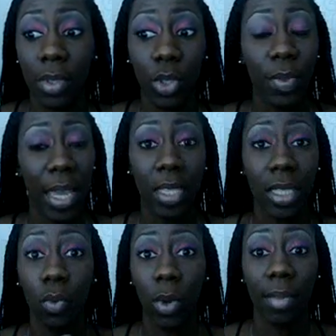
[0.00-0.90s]
So
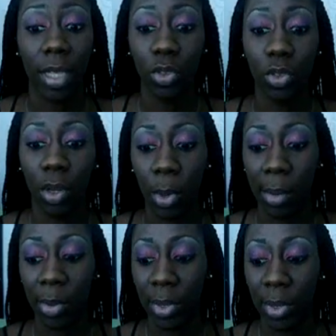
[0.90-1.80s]
that's the one that you could
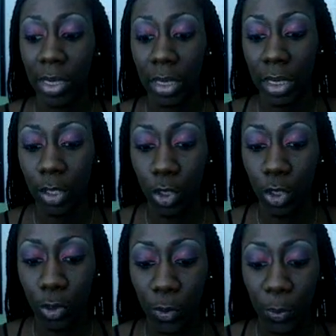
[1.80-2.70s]
probably look
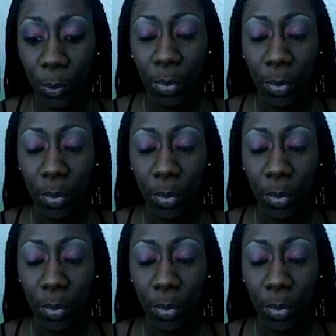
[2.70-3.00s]
into.